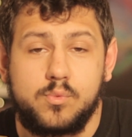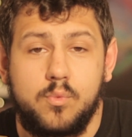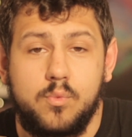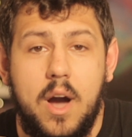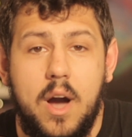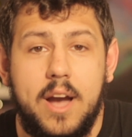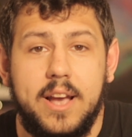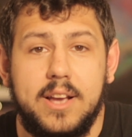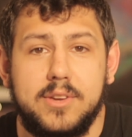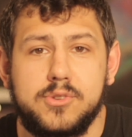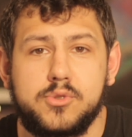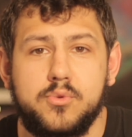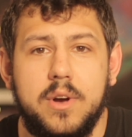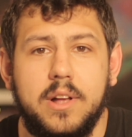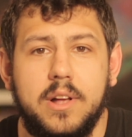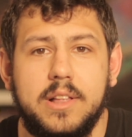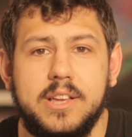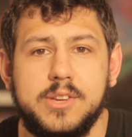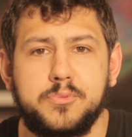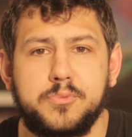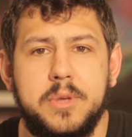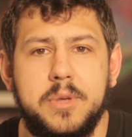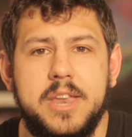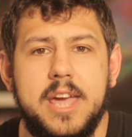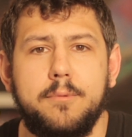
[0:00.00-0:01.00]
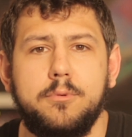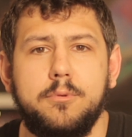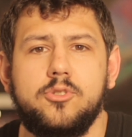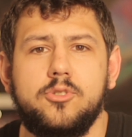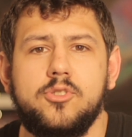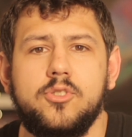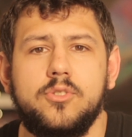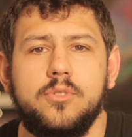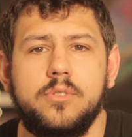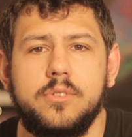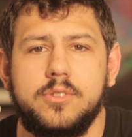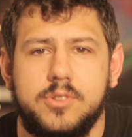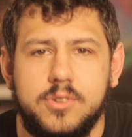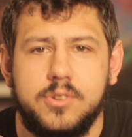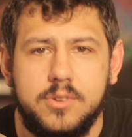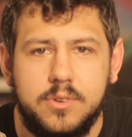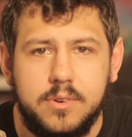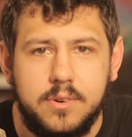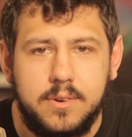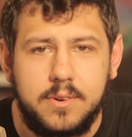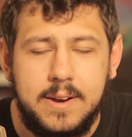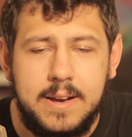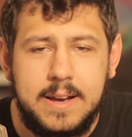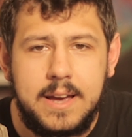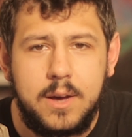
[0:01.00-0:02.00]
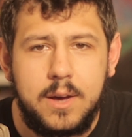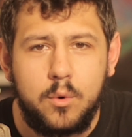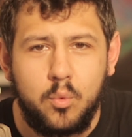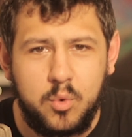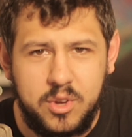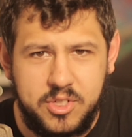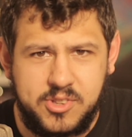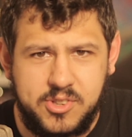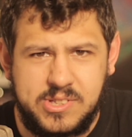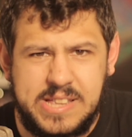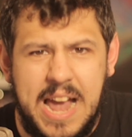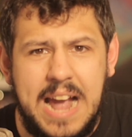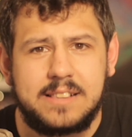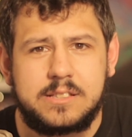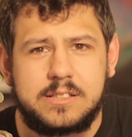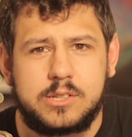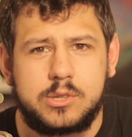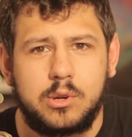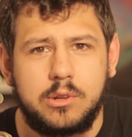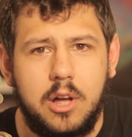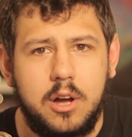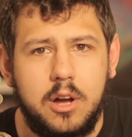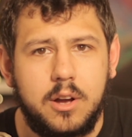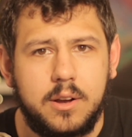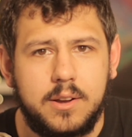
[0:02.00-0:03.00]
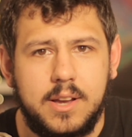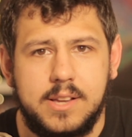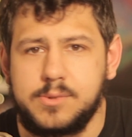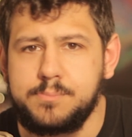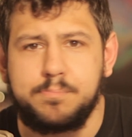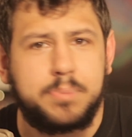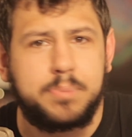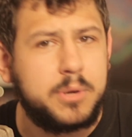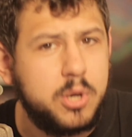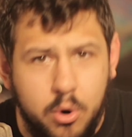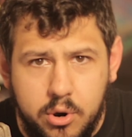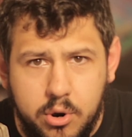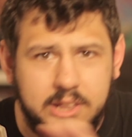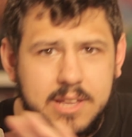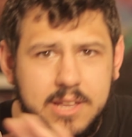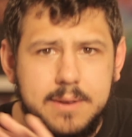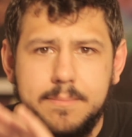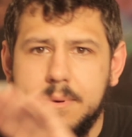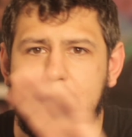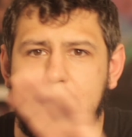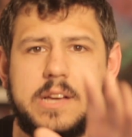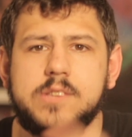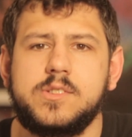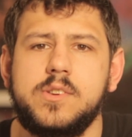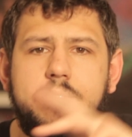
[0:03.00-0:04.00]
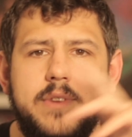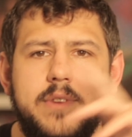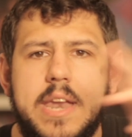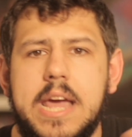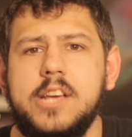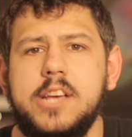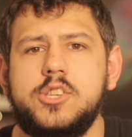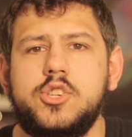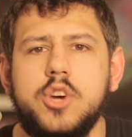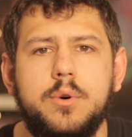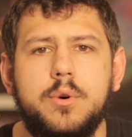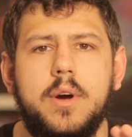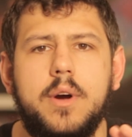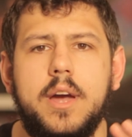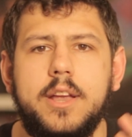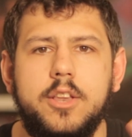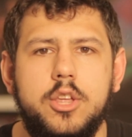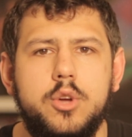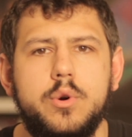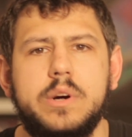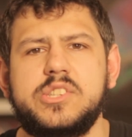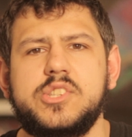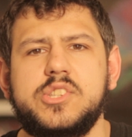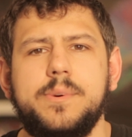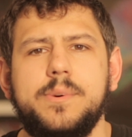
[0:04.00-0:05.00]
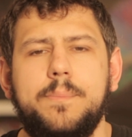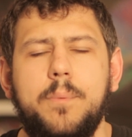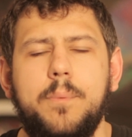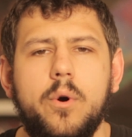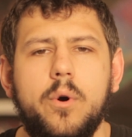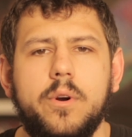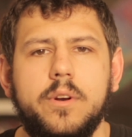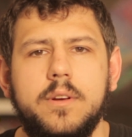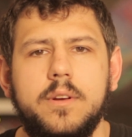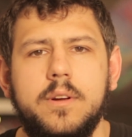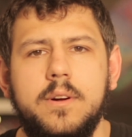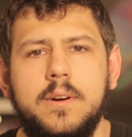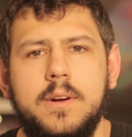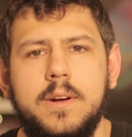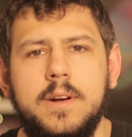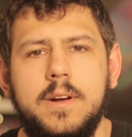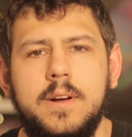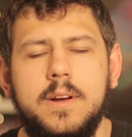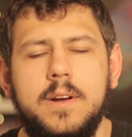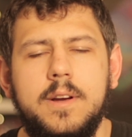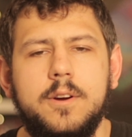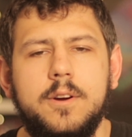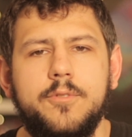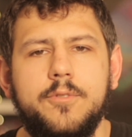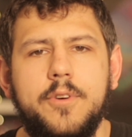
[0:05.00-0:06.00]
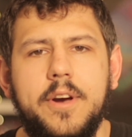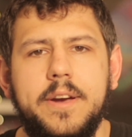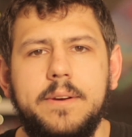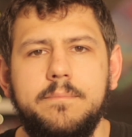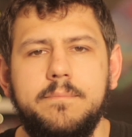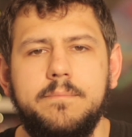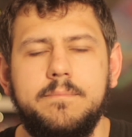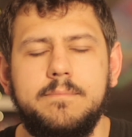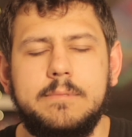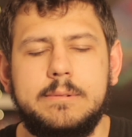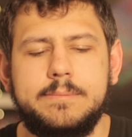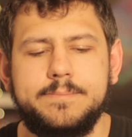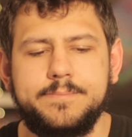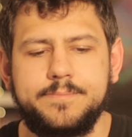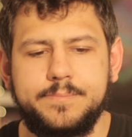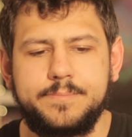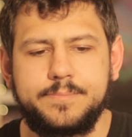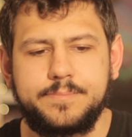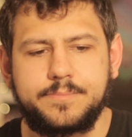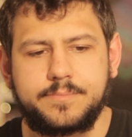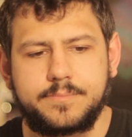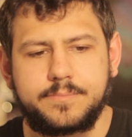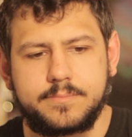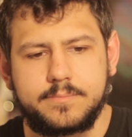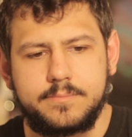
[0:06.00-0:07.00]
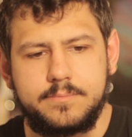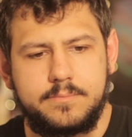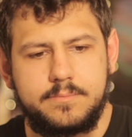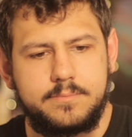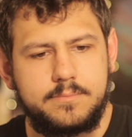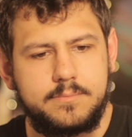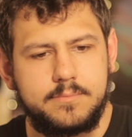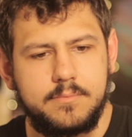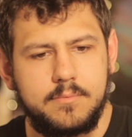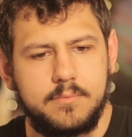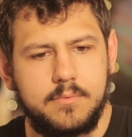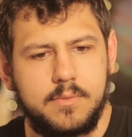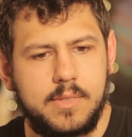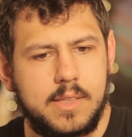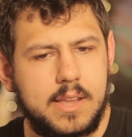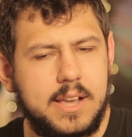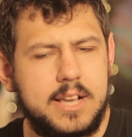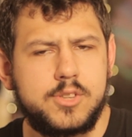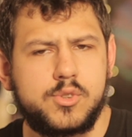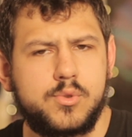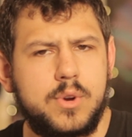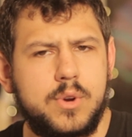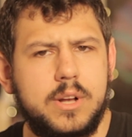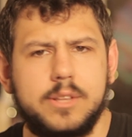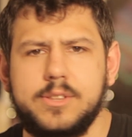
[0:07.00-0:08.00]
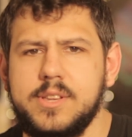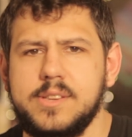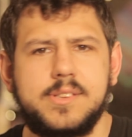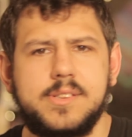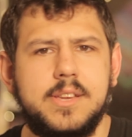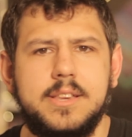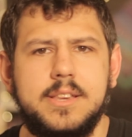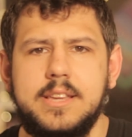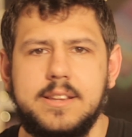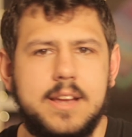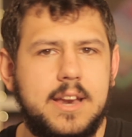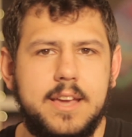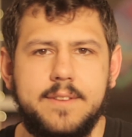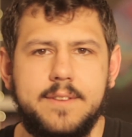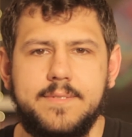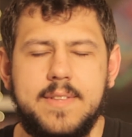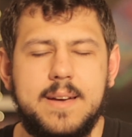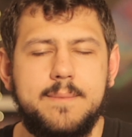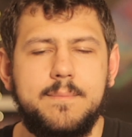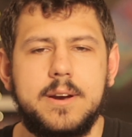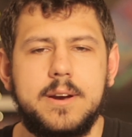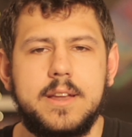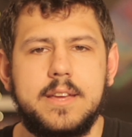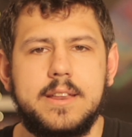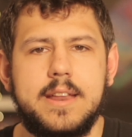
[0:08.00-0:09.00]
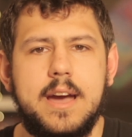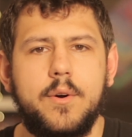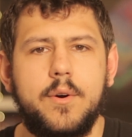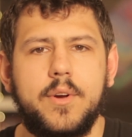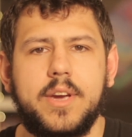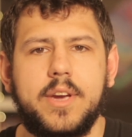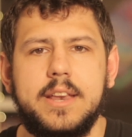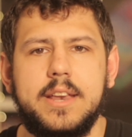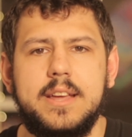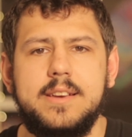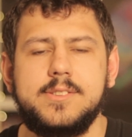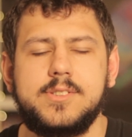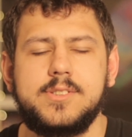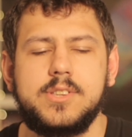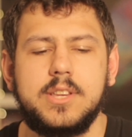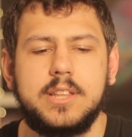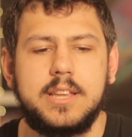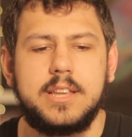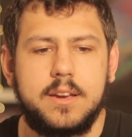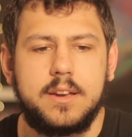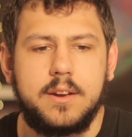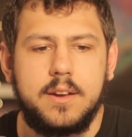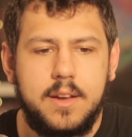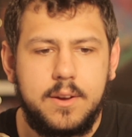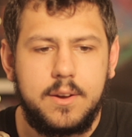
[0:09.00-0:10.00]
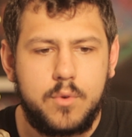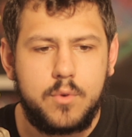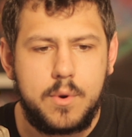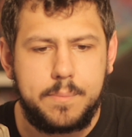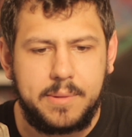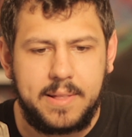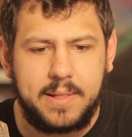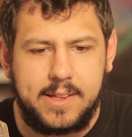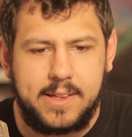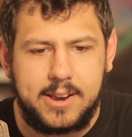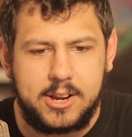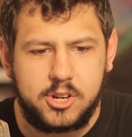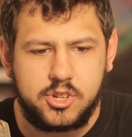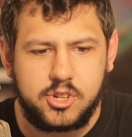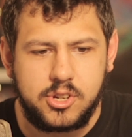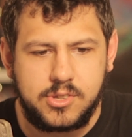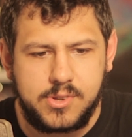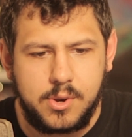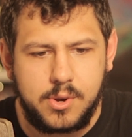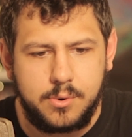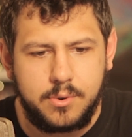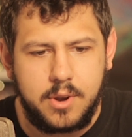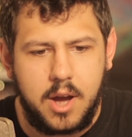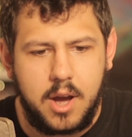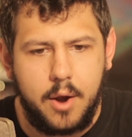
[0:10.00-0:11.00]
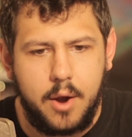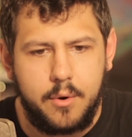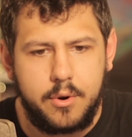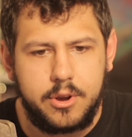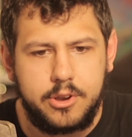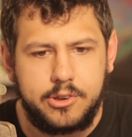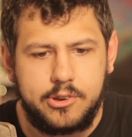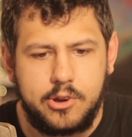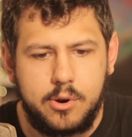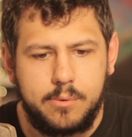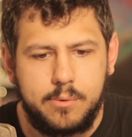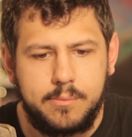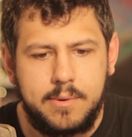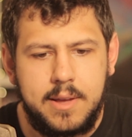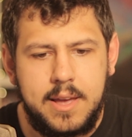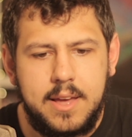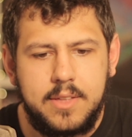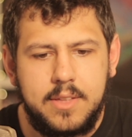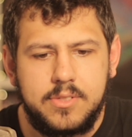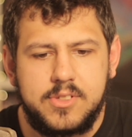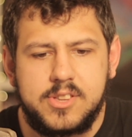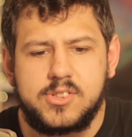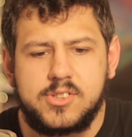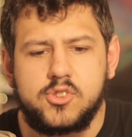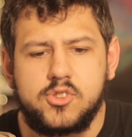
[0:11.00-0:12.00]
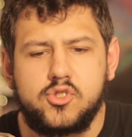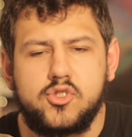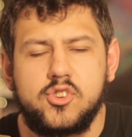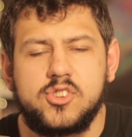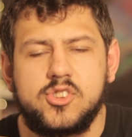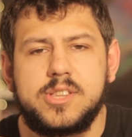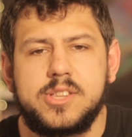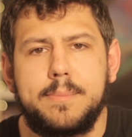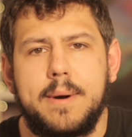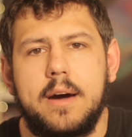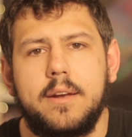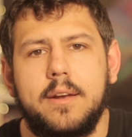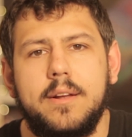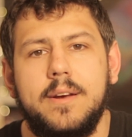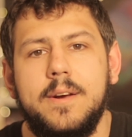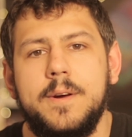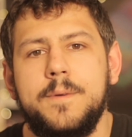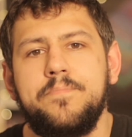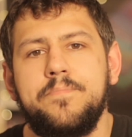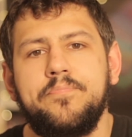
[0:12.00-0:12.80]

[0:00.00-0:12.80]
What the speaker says: why Israel has been able to withstand so long. It's purely because of NATO and U.S. support, right? Israel doesn't need any of that money now. It can easily replenish its own Iron Dome. This is just about